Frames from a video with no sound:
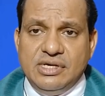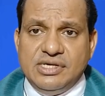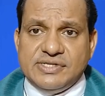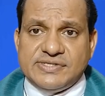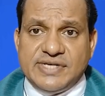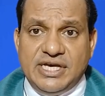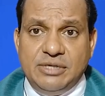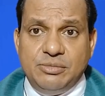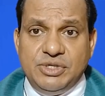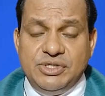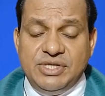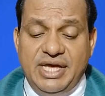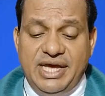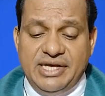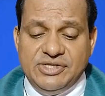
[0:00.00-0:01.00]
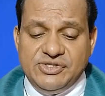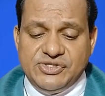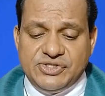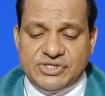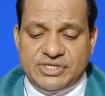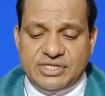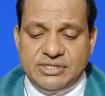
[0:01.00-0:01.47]
Simon
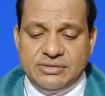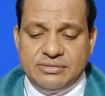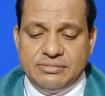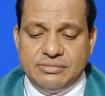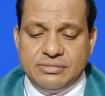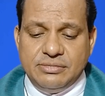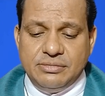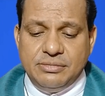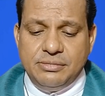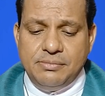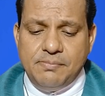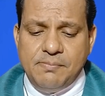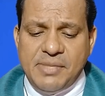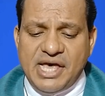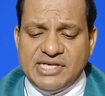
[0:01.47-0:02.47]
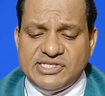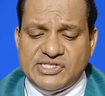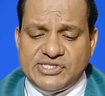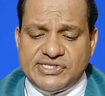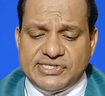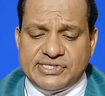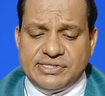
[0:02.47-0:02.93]
answered,
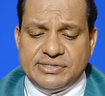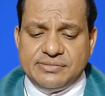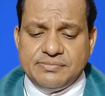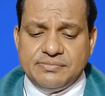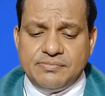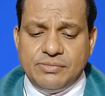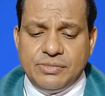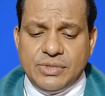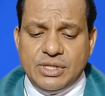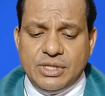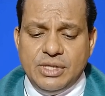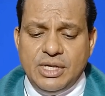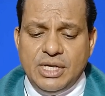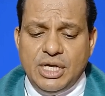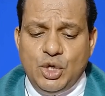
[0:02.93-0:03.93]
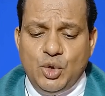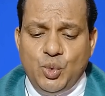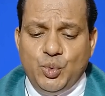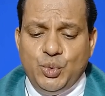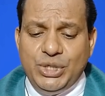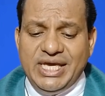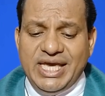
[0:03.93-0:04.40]
"Master,
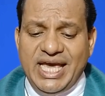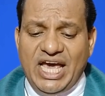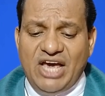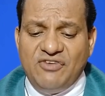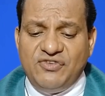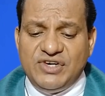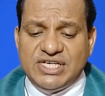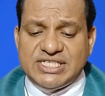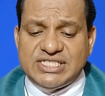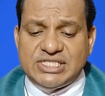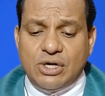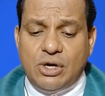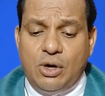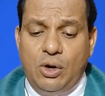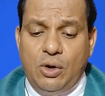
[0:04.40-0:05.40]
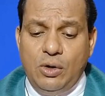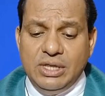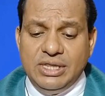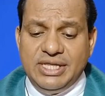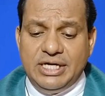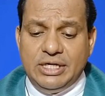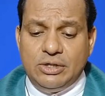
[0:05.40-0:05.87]
we have worked all
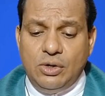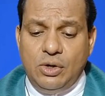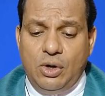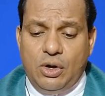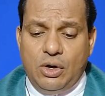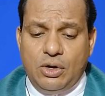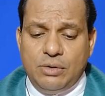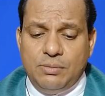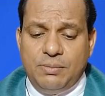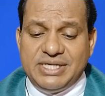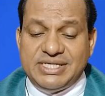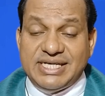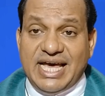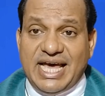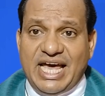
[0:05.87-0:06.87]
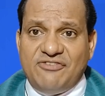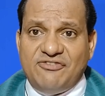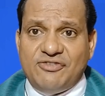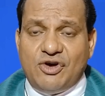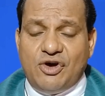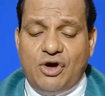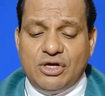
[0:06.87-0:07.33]
night long, but
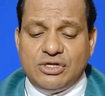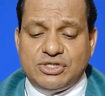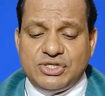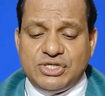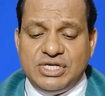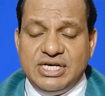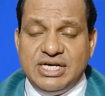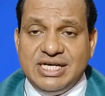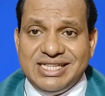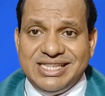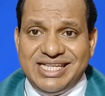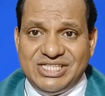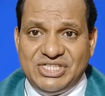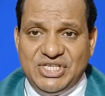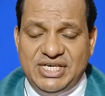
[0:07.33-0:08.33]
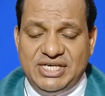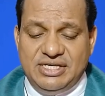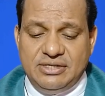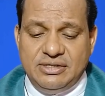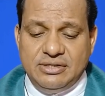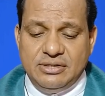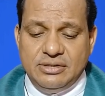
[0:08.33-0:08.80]
have caught
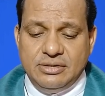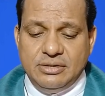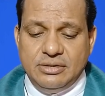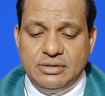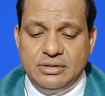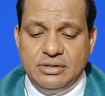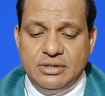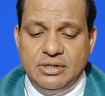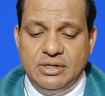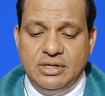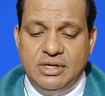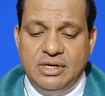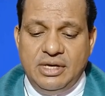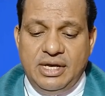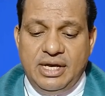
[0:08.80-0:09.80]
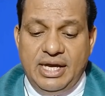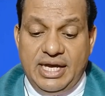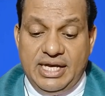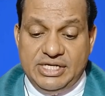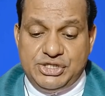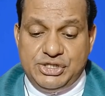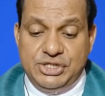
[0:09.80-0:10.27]
nothing.
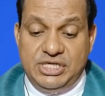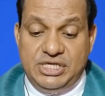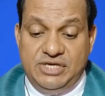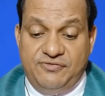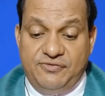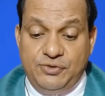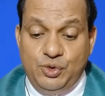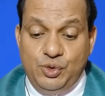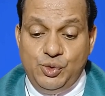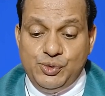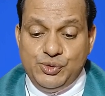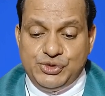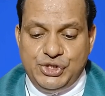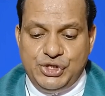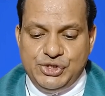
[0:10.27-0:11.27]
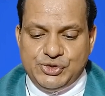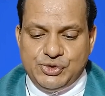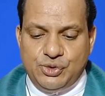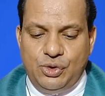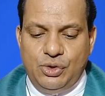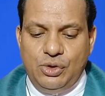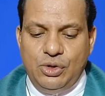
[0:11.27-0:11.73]
Yet if you say
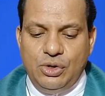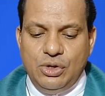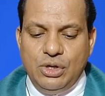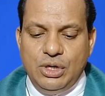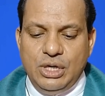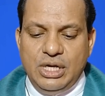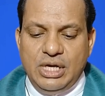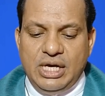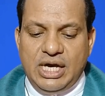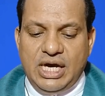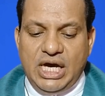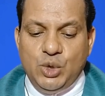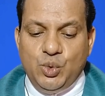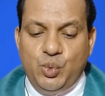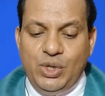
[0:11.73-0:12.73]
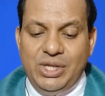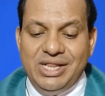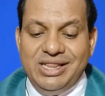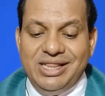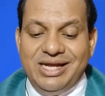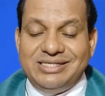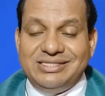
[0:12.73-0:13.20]
so, I will
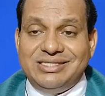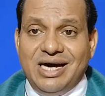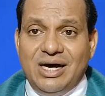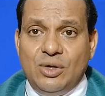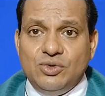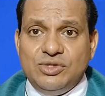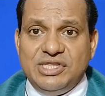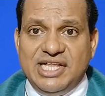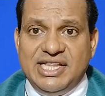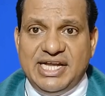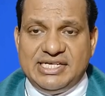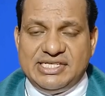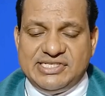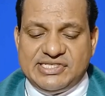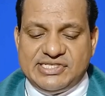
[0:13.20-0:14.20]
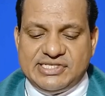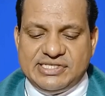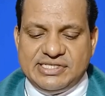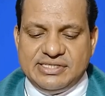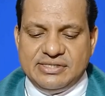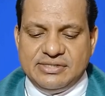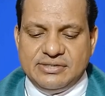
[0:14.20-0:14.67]
let down the
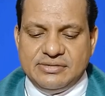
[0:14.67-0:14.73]
nets."